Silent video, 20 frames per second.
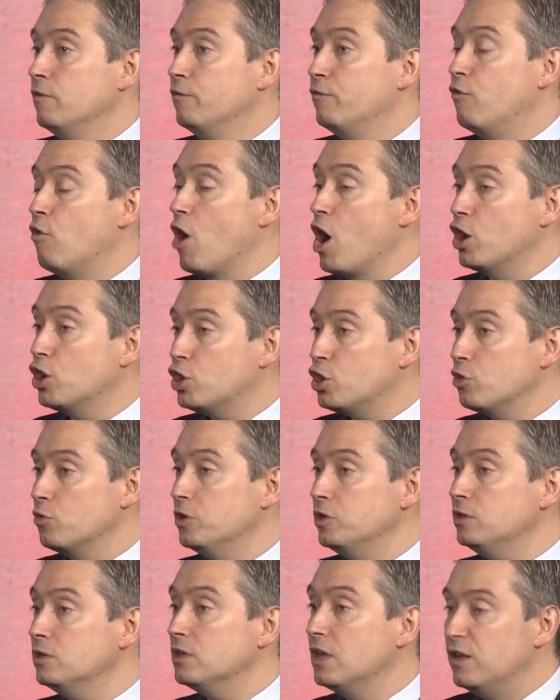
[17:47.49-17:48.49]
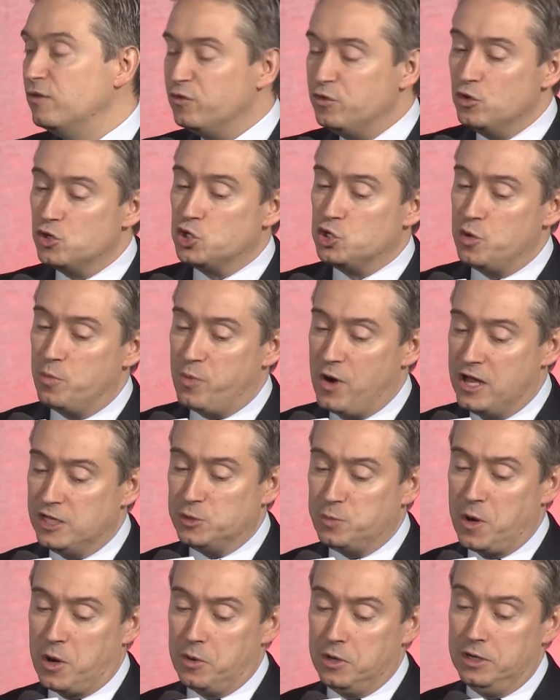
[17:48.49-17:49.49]
for our current and future
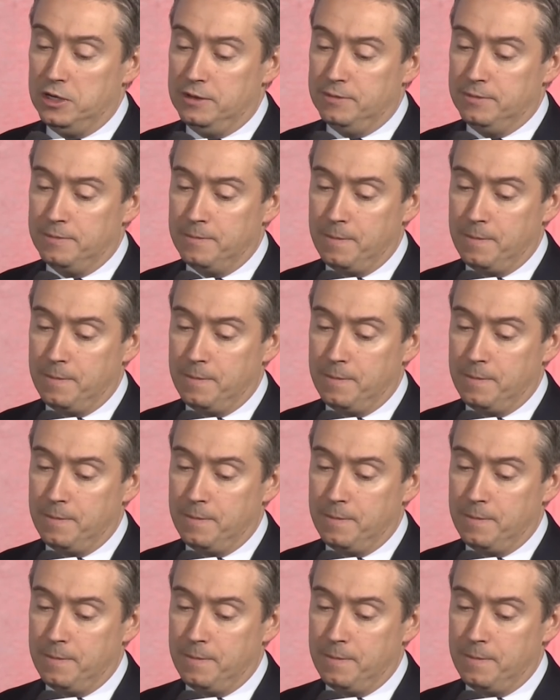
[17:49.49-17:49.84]
prosperity.